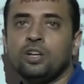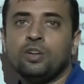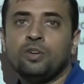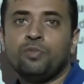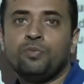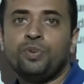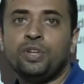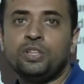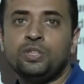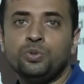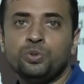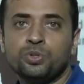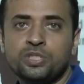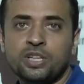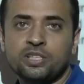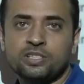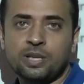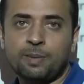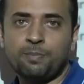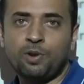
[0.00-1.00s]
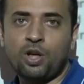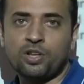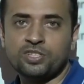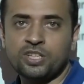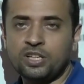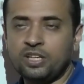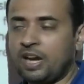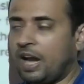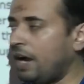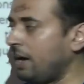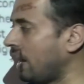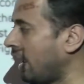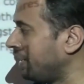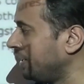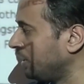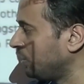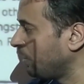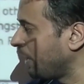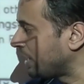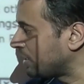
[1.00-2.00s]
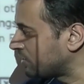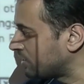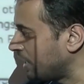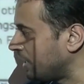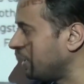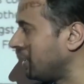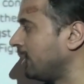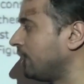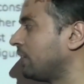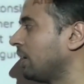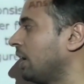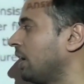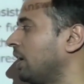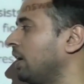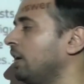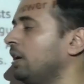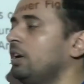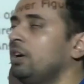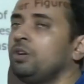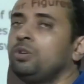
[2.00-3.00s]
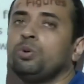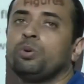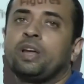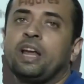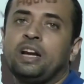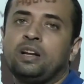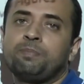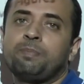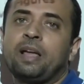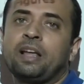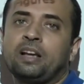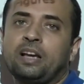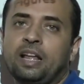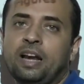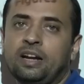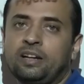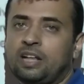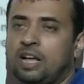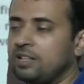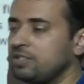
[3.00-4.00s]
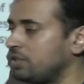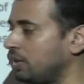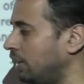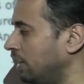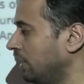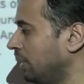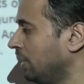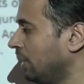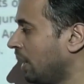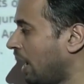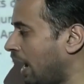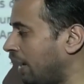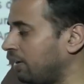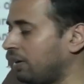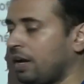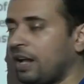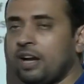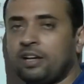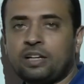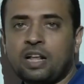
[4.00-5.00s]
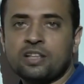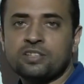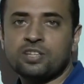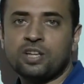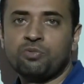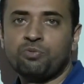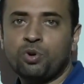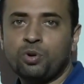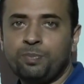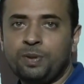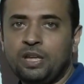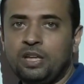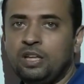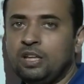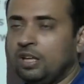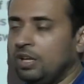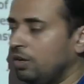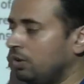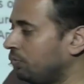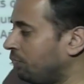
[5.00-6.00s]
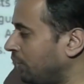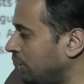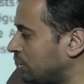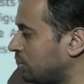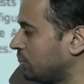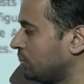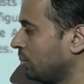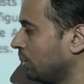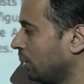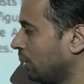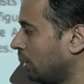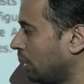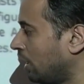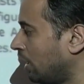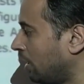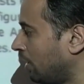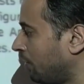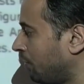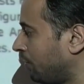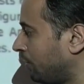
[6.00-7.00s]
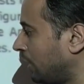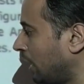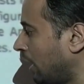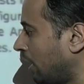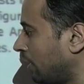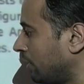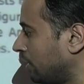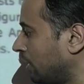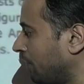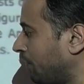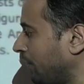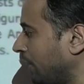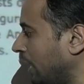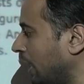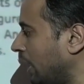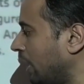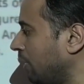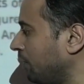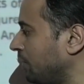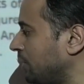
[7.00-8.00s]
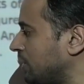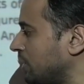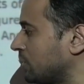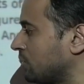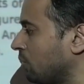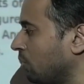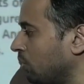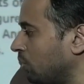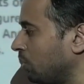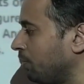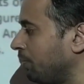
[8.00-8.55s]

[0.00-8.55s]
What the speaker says: with using some logic, and I need to extend it to get my correct answer, and correct answer would be which the figure which is going to